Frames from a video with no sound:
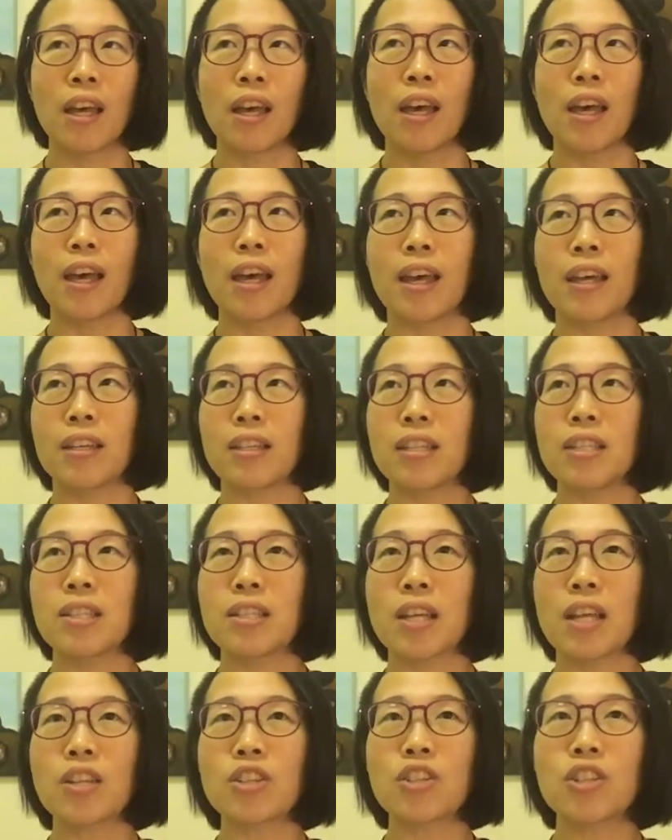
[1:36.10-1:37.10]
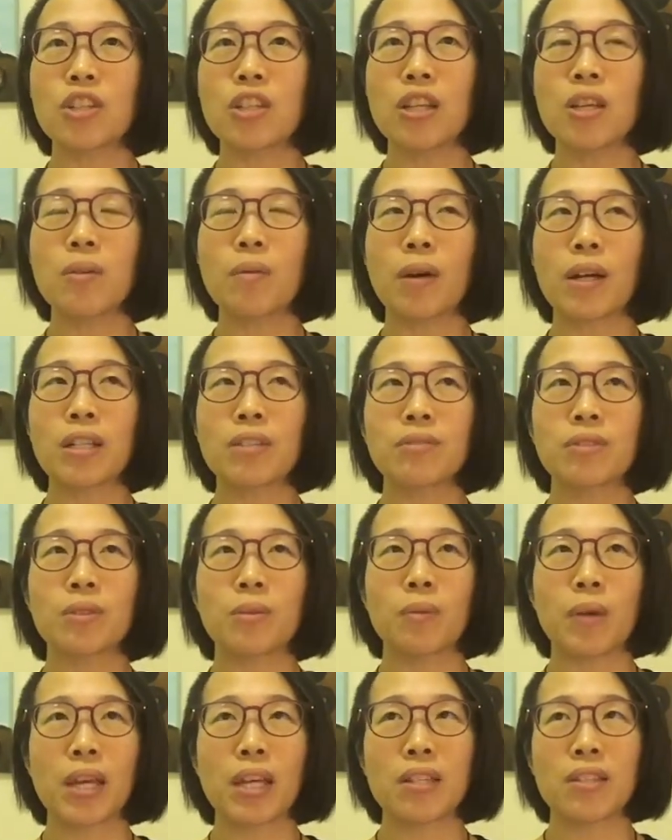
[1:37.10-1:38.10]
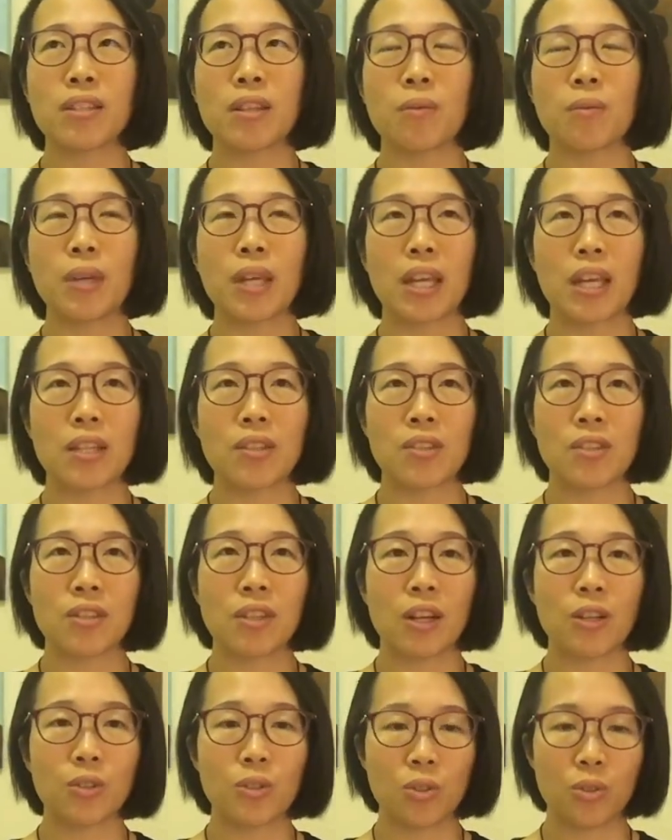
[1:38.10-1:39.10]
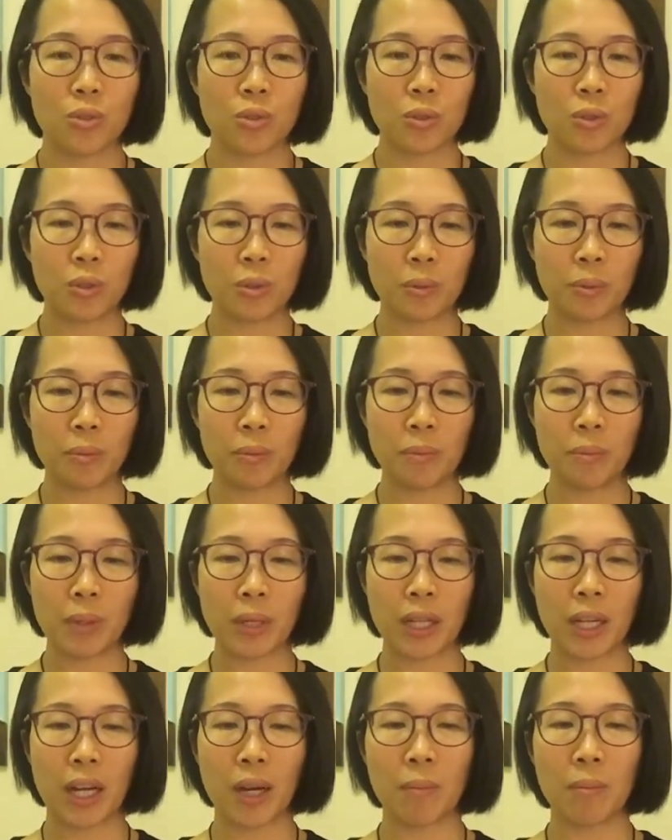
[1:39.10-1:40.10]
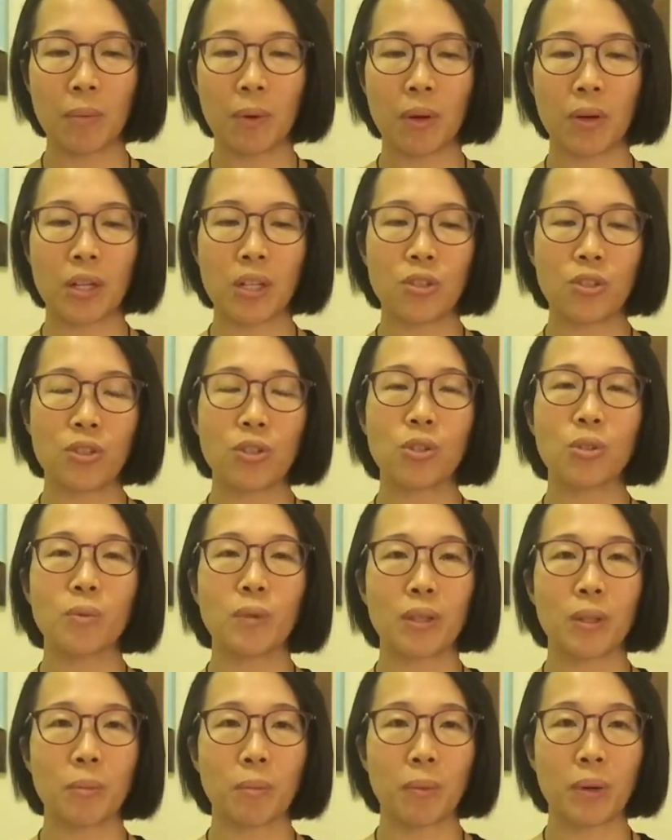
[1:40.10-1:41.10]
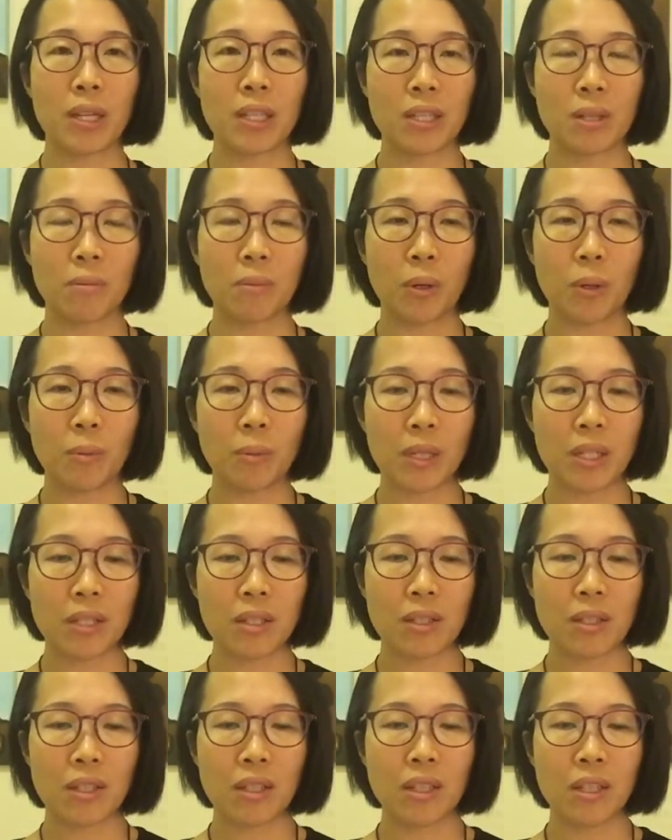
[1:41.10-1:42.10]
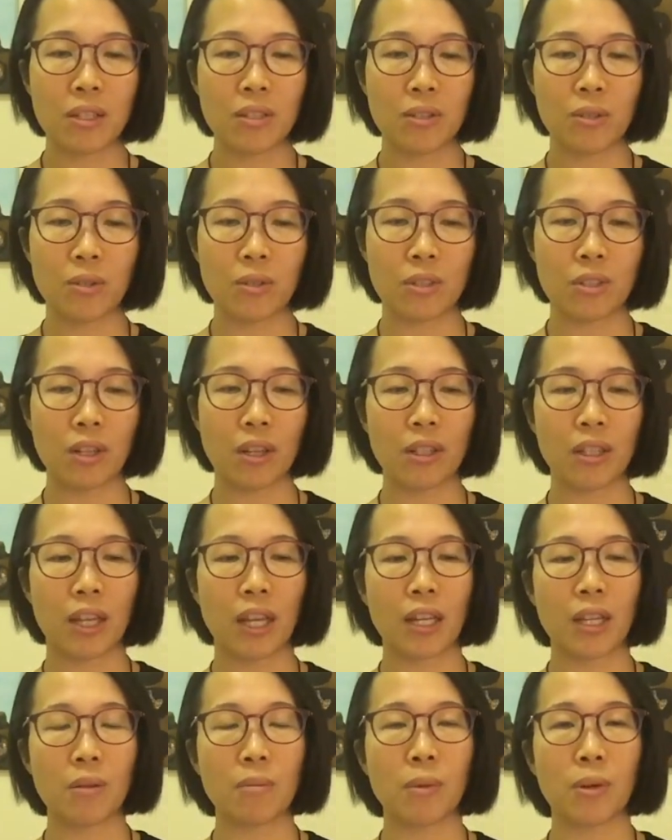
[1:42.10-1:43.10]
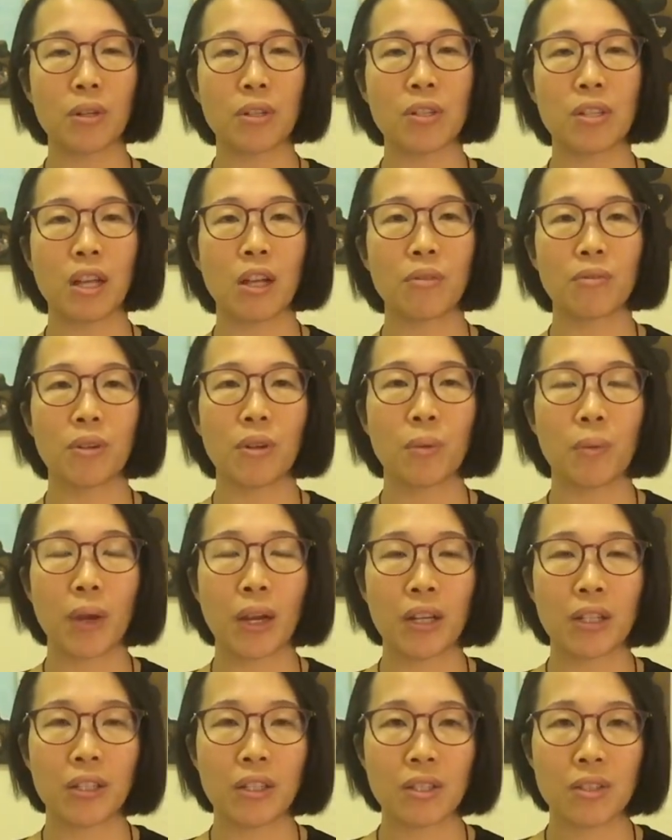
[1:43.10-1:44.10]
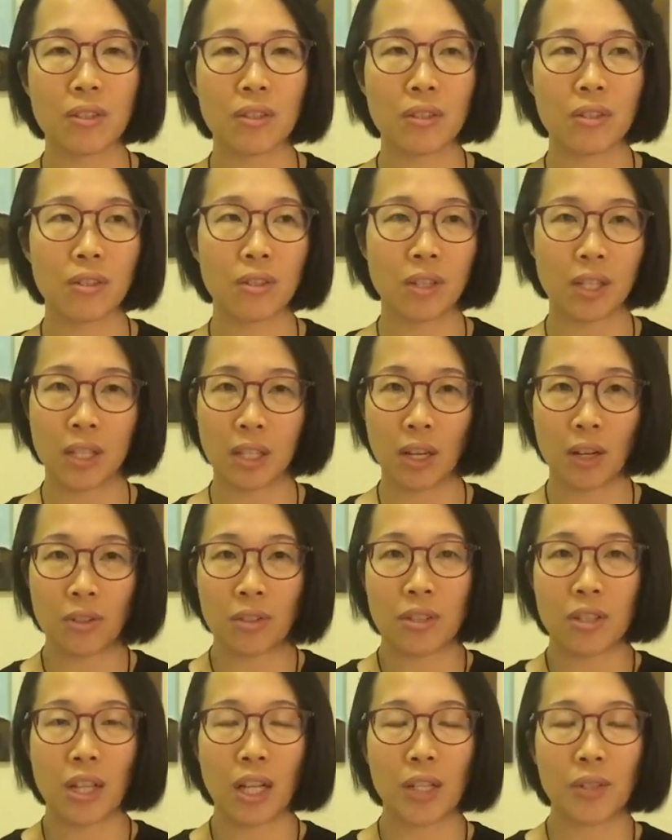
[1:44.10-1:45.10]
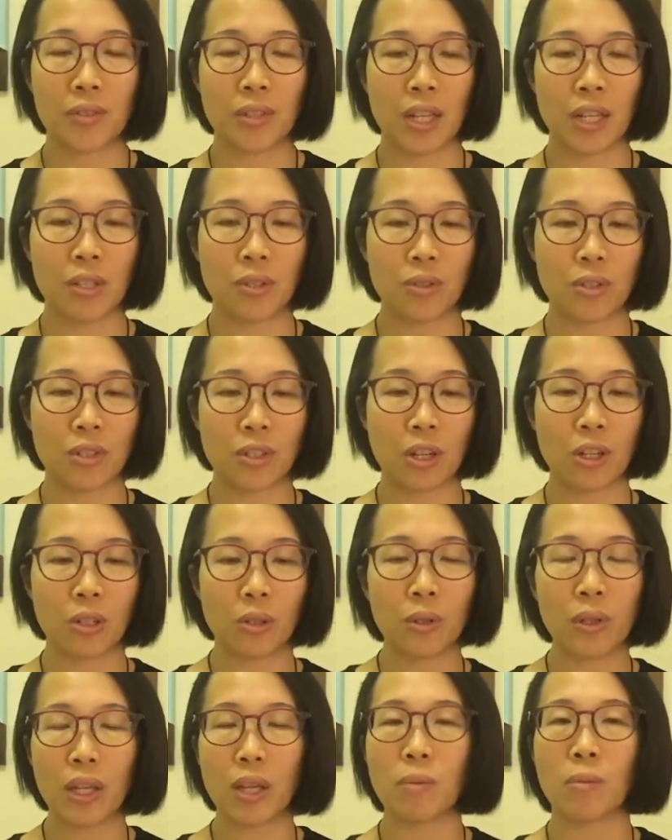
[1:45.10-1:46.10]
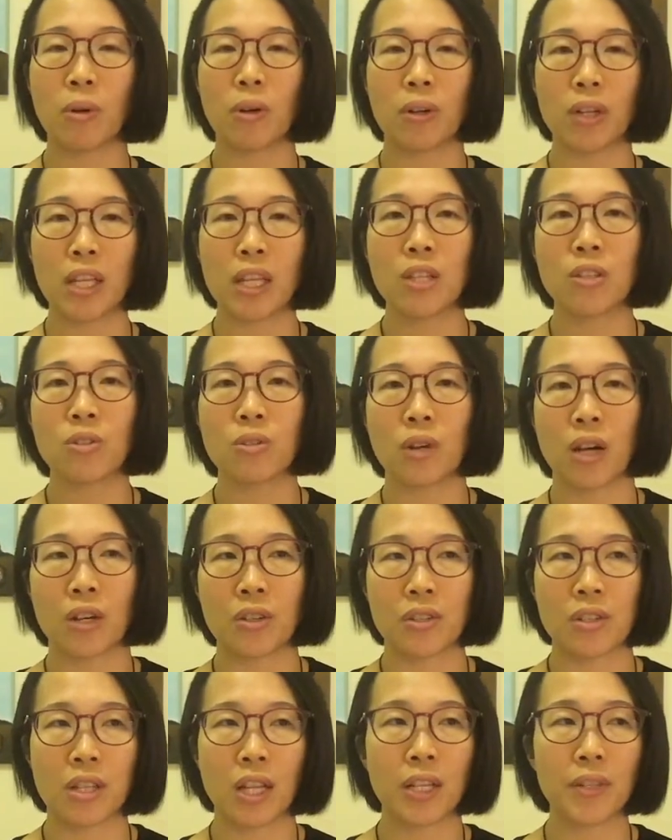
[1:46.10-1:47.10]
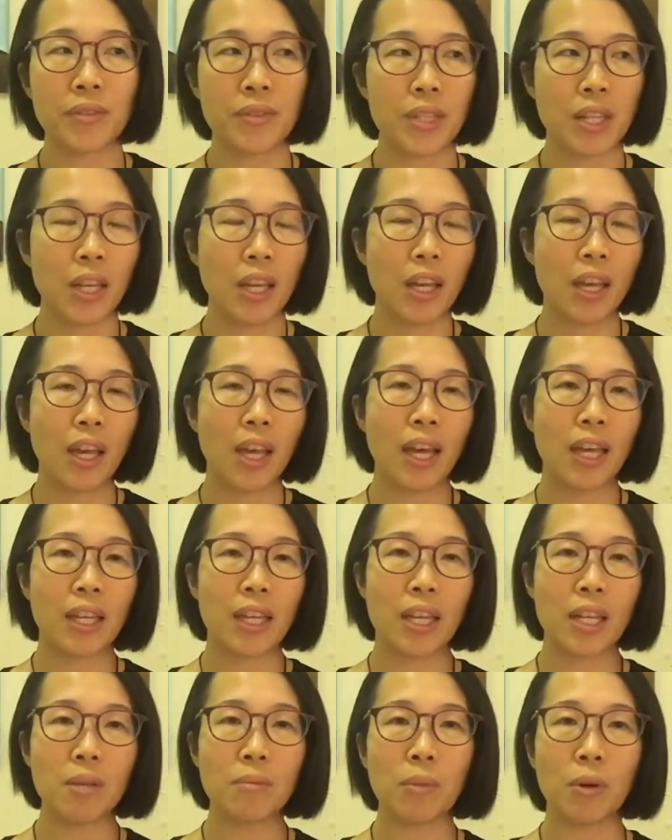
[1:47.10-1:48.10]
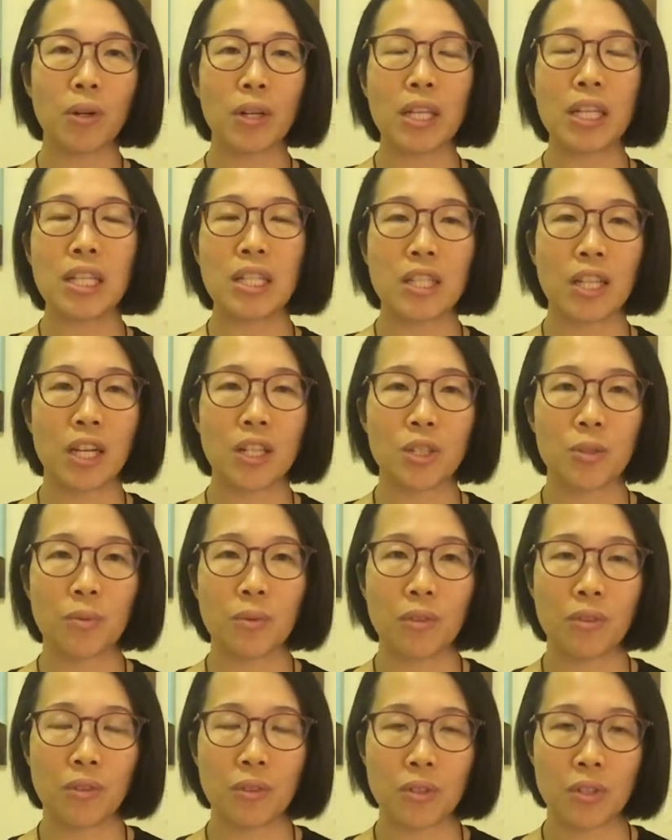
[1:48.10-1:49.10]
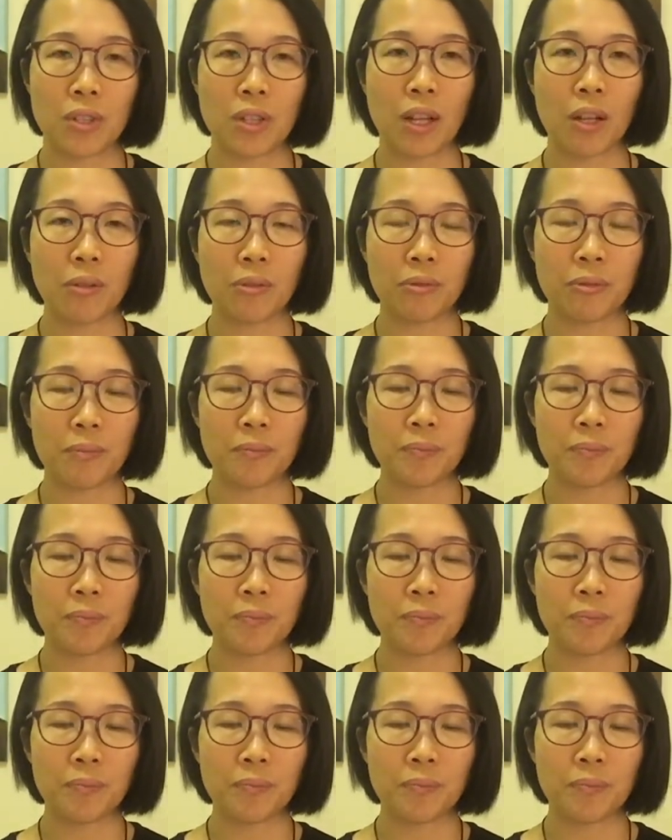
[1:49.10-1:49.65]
And essentially, one of the ways that we can start to become more in tune with the present moment is to start getting more self-awareness in ourselves and to start looking more into ourselves and getting more in touch with yourself.